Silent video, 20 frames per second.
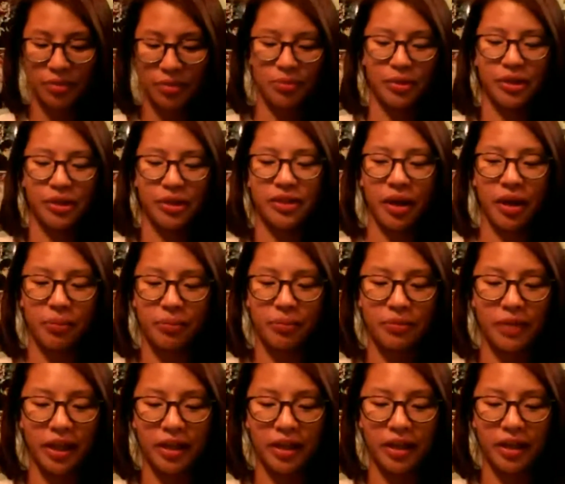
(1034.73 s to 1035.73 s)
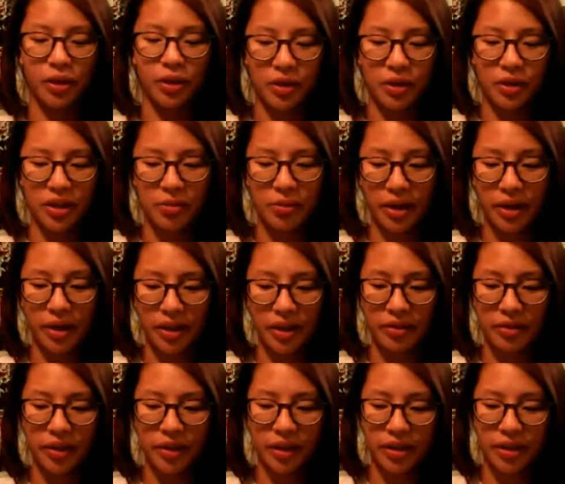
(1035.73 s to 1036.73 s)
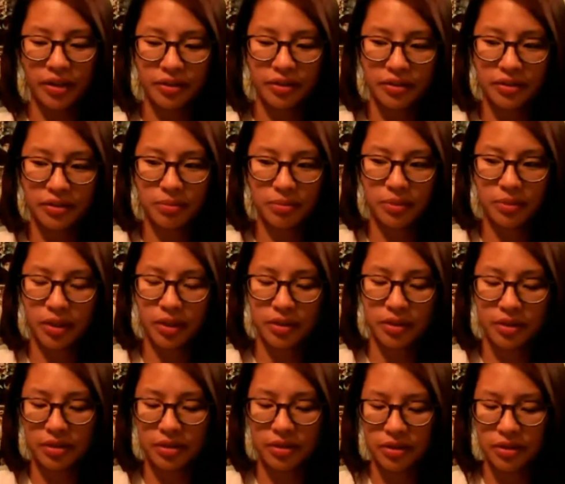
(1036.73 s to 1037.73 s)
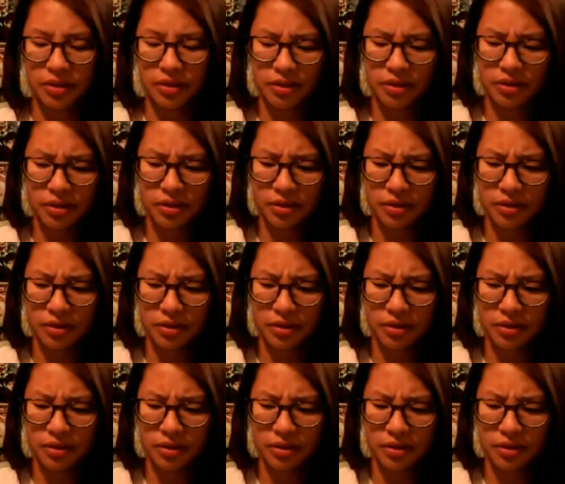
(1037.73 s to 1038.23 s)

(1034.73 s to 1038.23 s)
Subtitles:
But I'm like low key brain dead right now because